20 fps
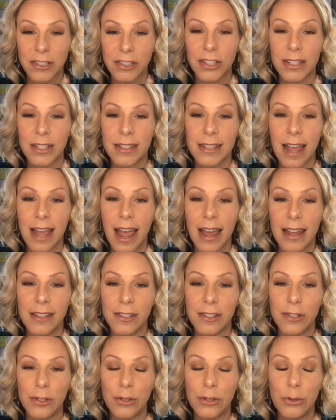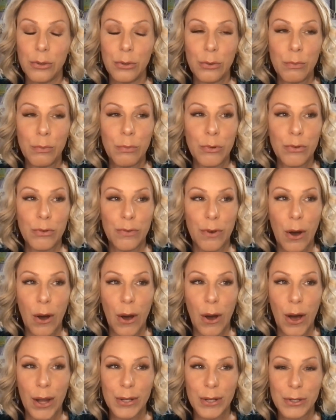questions as you move
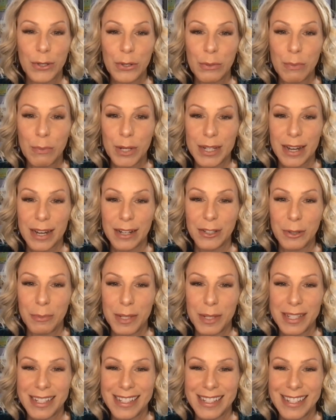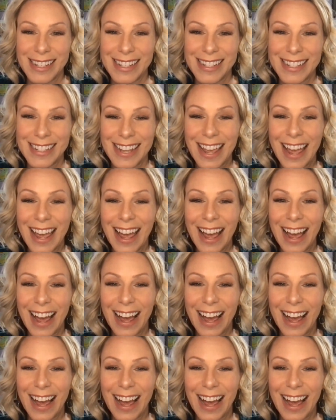on to protect your business's